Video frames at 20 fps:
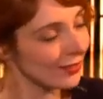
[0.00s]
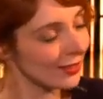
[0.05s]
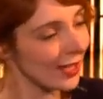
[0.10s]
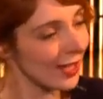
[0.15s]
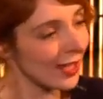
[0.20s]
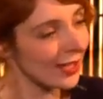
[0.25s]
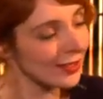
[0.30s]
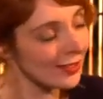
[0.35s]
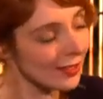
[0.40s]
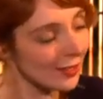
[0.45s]

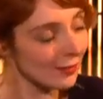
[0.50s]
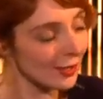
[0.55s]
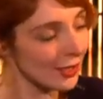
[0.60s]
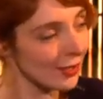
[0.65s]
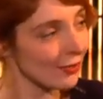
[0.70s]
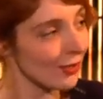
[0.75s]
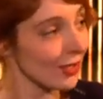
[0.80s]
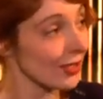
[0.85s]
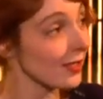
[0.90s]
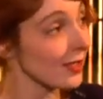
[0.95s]
gain some
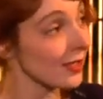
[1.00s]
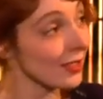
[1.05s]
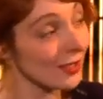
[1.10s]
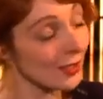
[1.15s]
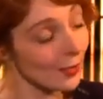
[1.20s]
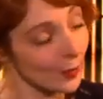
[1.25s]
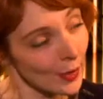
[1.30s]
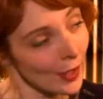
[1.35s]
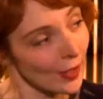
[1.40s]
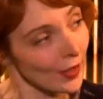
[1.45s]
interest in
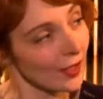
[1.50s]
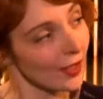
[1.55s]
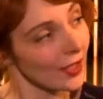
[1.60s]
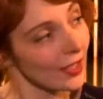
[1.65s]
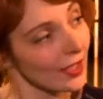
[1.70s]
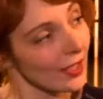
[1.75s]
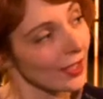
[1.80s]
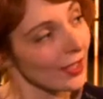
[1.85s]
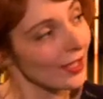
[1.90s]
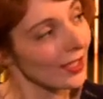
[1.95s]
his
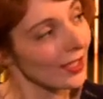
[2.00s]
work.